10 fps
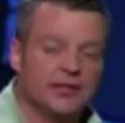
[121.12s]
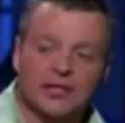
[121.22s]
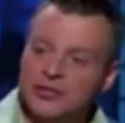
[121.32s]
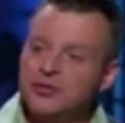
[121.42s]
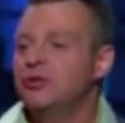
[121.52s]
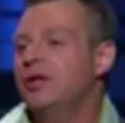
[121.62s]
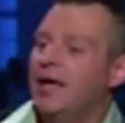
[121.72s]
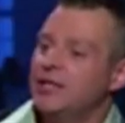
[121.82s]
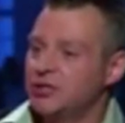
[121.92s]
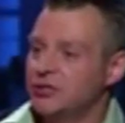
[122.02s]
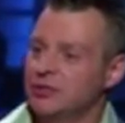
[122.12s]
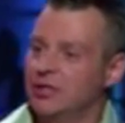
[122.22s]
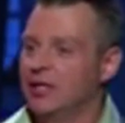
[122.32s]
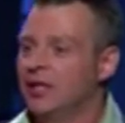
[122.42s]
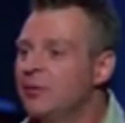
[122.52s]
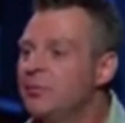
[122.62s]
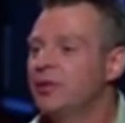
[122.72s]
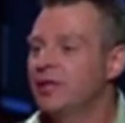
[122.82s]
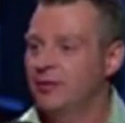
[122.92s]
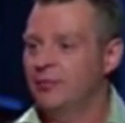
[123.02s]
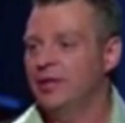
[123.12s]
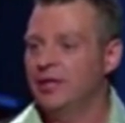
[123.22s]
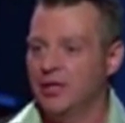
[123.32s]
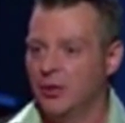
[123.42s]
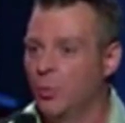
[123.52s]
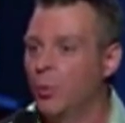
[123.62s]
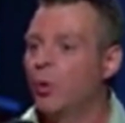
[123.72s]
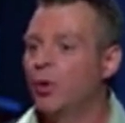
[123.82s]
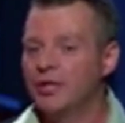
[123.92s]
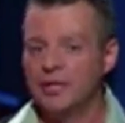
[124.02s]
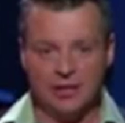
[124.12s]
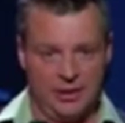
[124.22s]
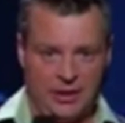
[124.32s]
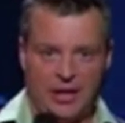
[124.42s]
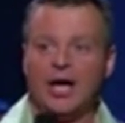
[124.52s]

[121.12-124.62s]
The International Olympic Committee awarded